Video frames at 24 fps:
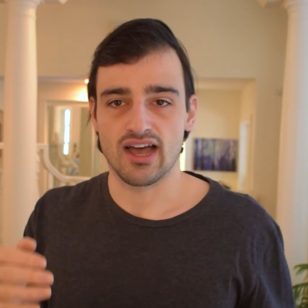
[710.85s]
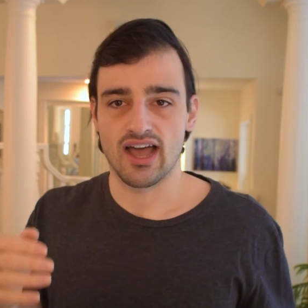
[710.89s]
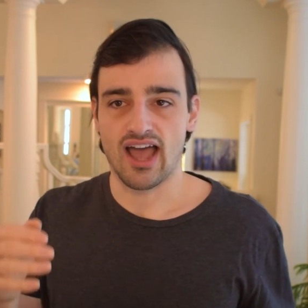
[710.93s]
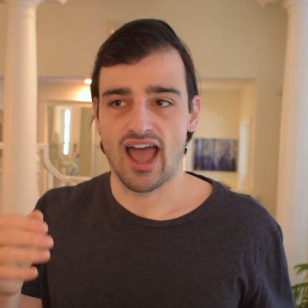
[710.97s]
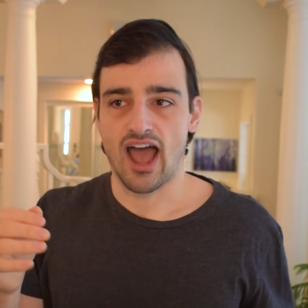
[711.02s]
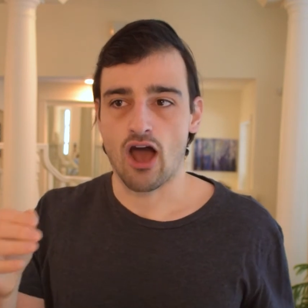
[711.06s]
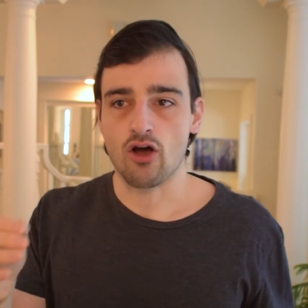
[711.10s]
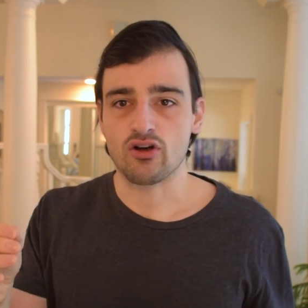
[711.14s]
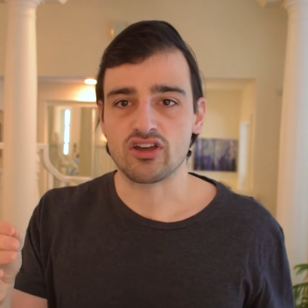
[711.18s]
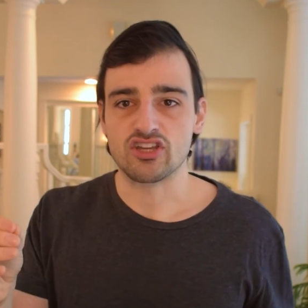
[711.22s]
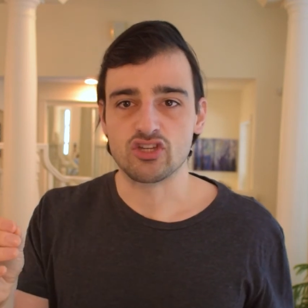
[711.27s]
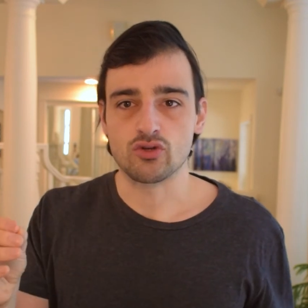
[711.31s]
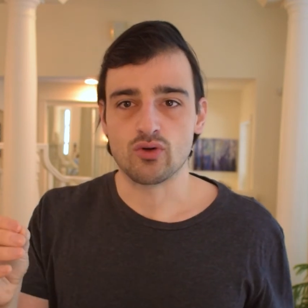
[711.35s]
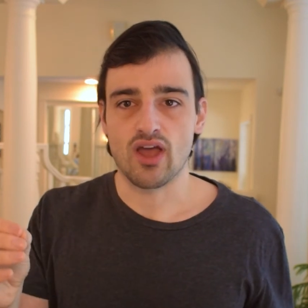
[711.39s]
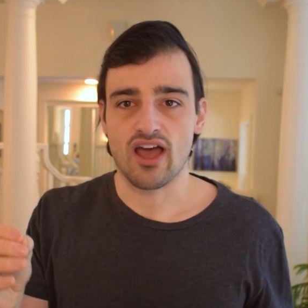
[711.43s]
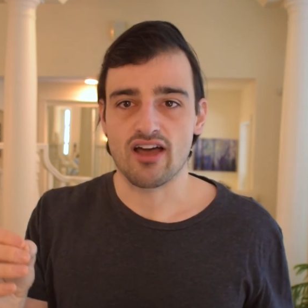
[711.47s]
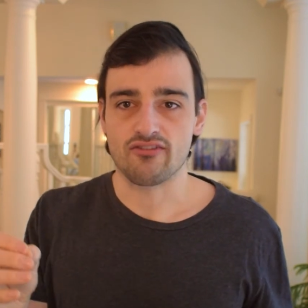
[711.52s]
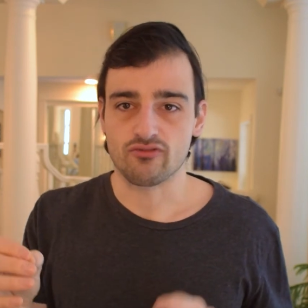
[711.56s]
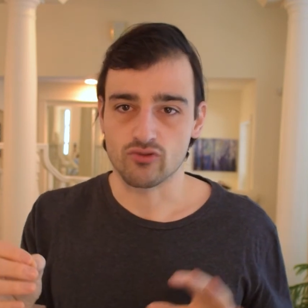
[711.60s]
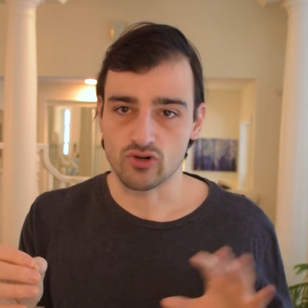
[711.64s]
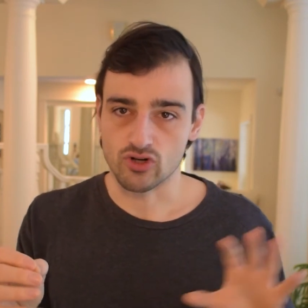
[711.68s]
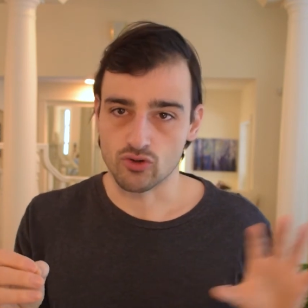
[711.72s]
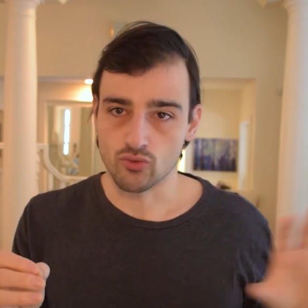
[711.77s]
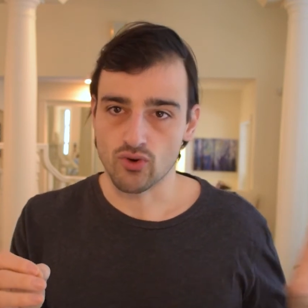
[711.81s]
how can you
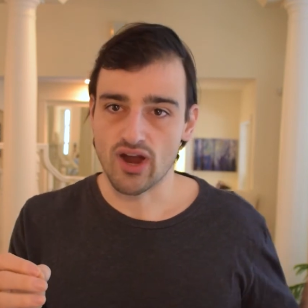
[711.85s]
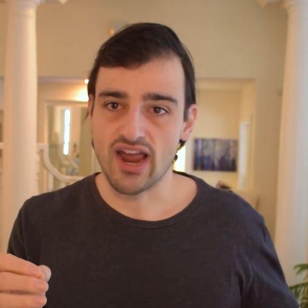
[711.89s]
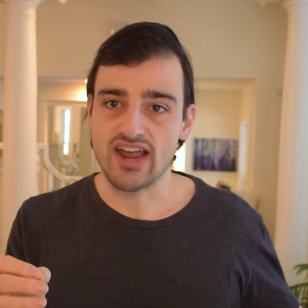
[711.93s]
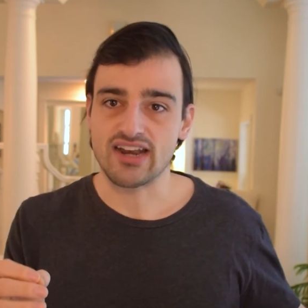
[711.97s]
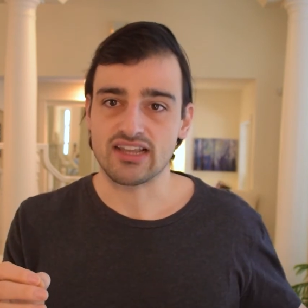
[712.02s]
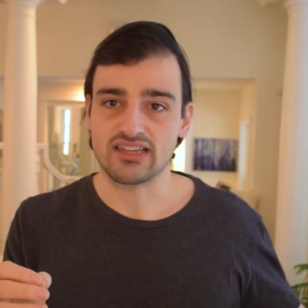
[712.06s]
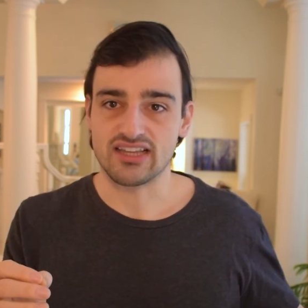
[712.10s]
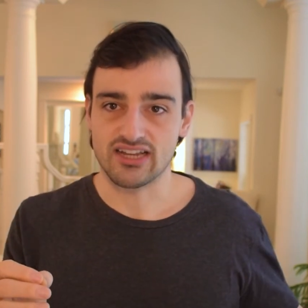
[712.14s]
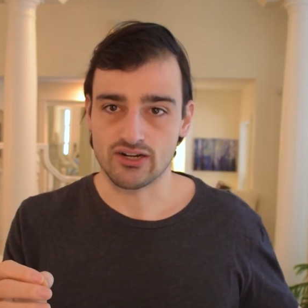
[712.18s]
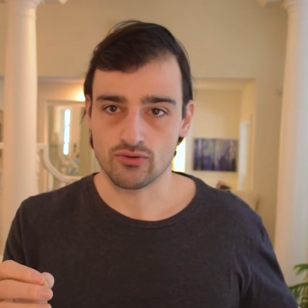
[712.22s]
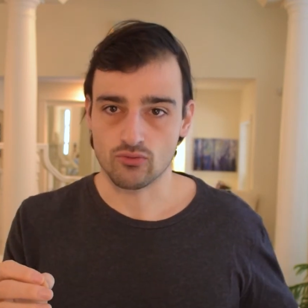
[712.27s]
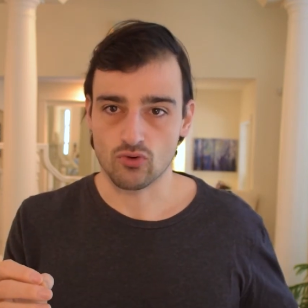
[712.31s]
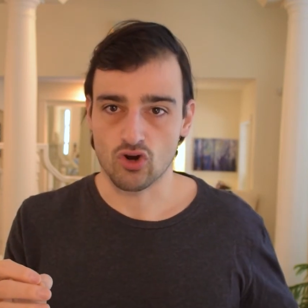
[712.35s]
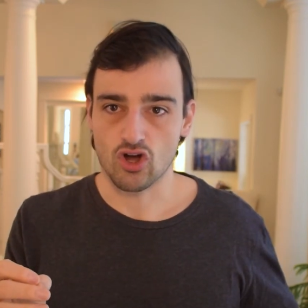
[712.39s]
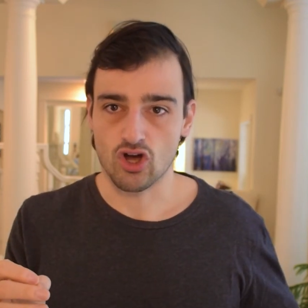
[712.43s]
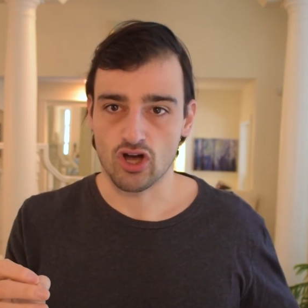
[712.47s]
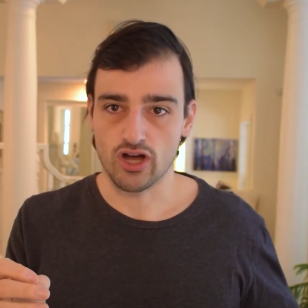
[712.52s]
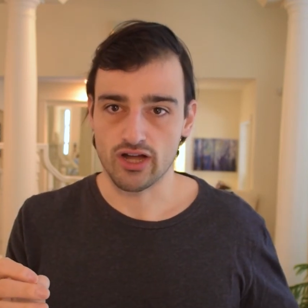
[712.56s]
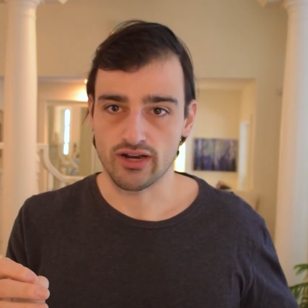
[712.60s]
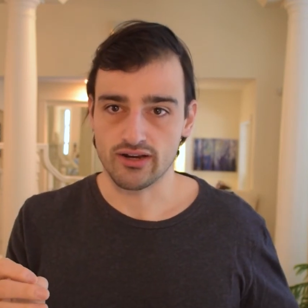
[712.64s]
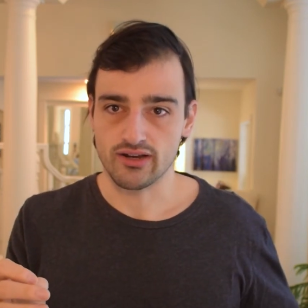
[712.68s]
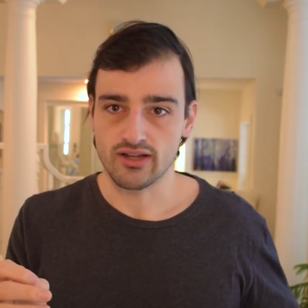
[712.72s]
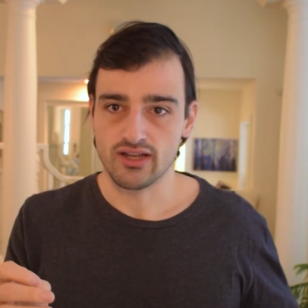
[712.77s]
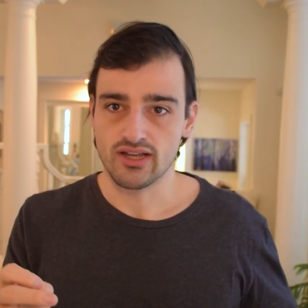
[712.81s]
have regret later on?